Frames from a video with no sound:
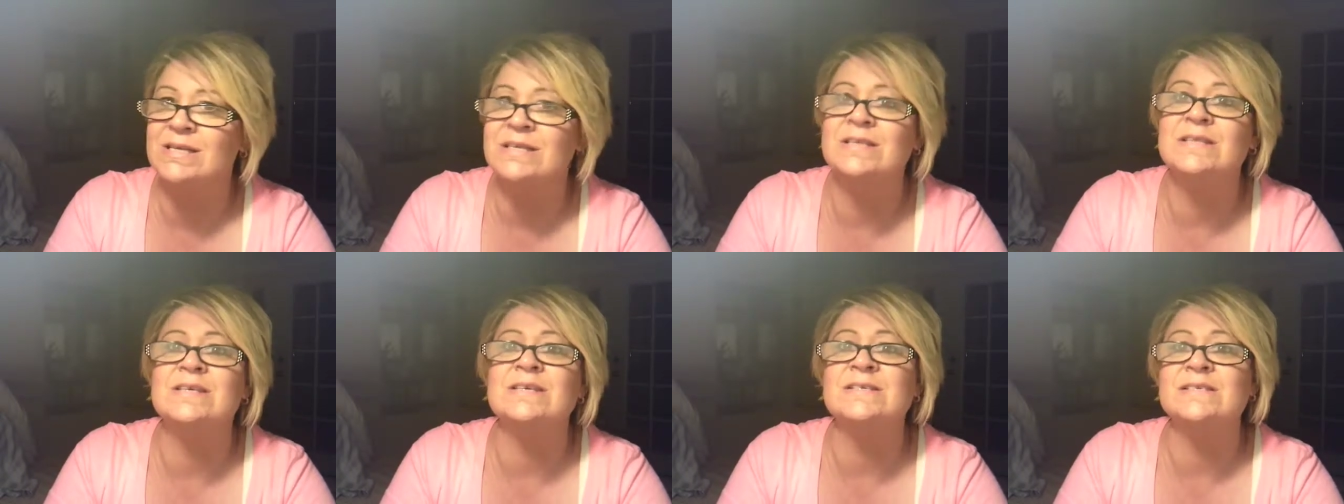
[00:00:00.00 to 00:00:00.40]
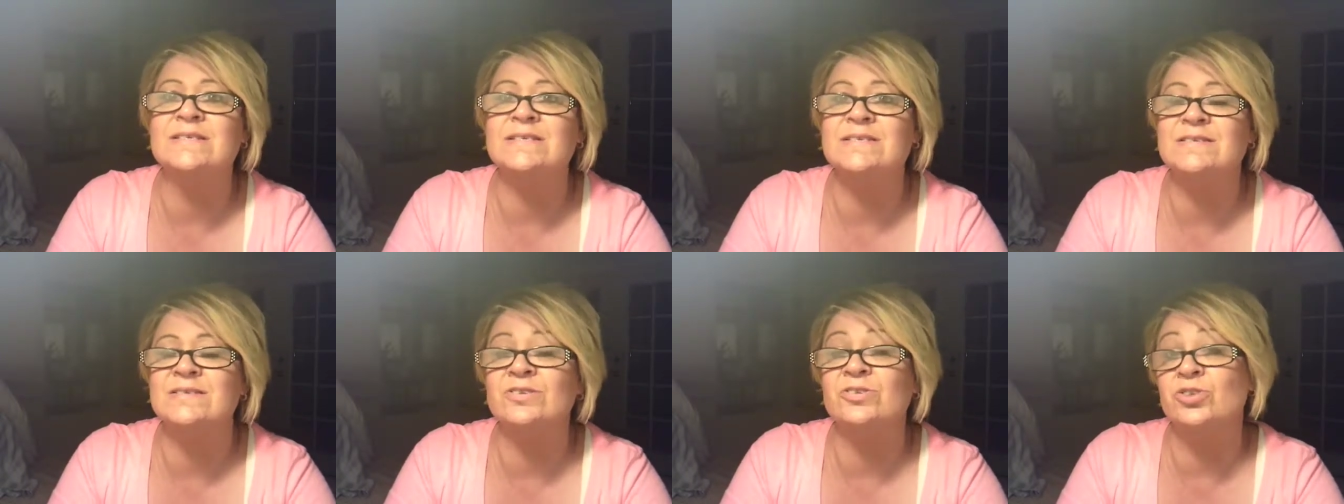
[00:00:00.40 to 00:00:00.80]
This
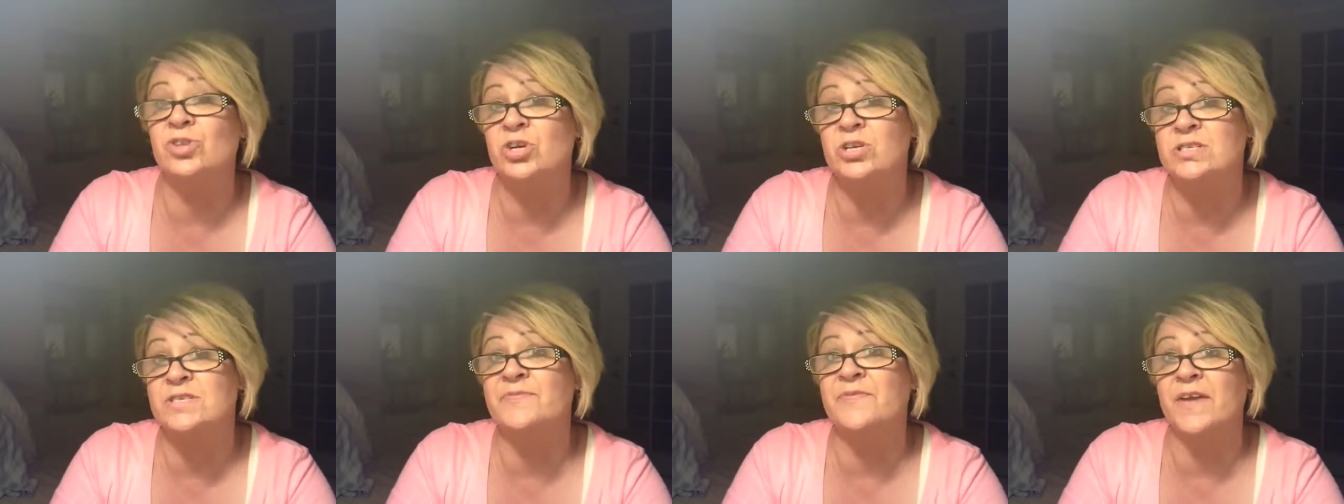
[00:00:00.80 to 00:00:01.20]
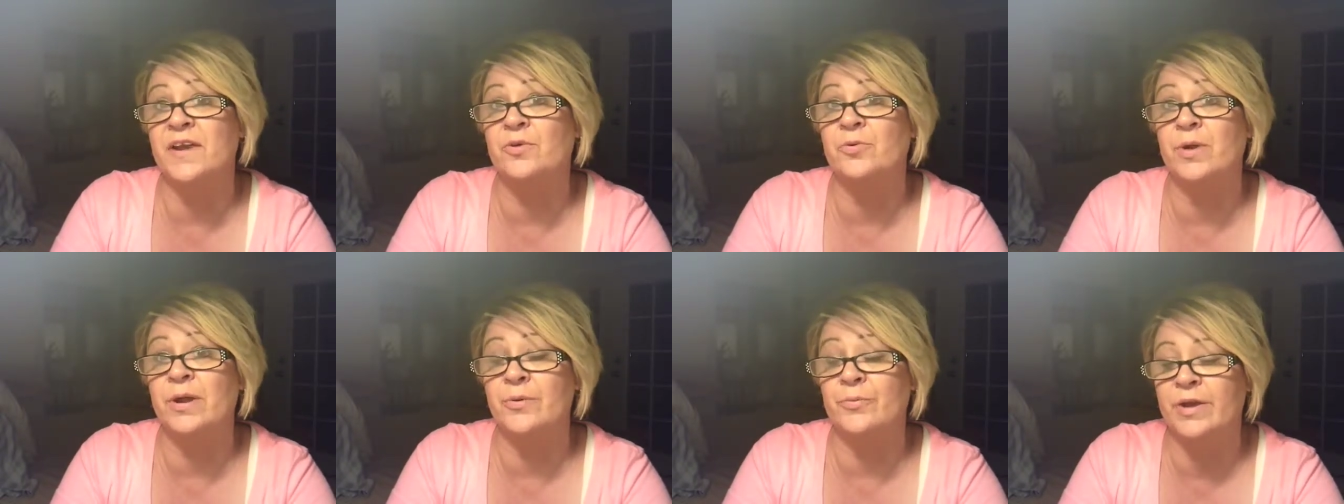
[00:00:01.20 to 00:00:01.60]
looks
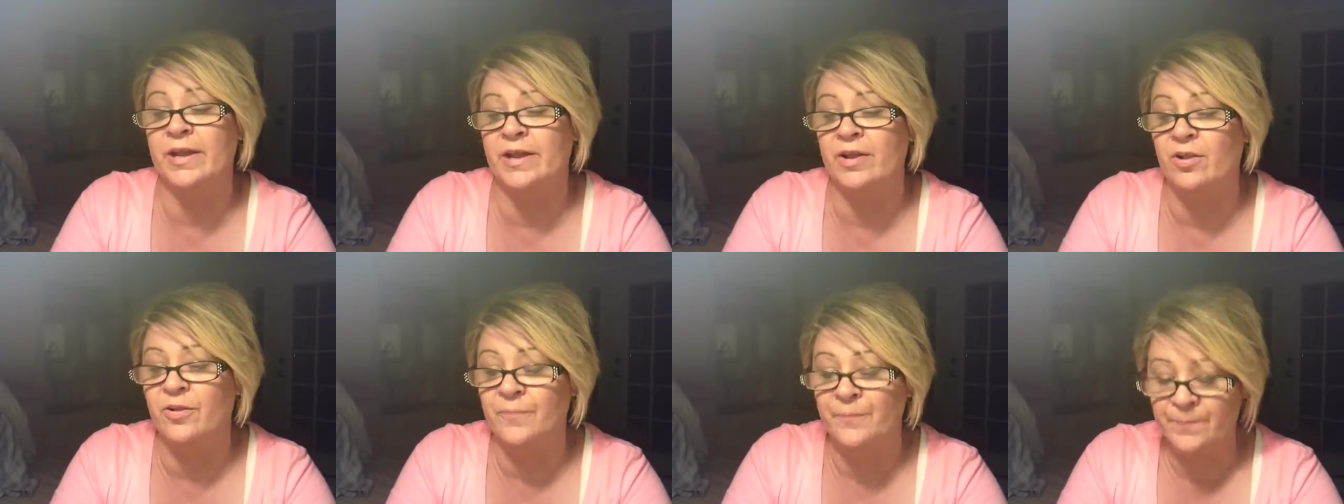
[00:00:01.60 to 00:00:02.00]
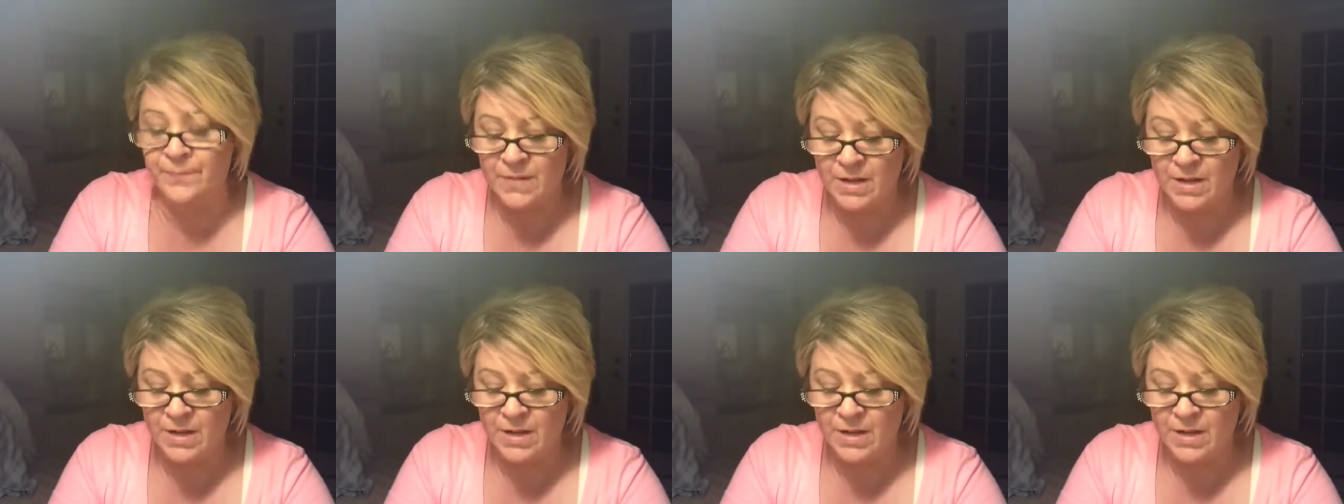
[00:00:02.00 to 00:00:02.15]
very real.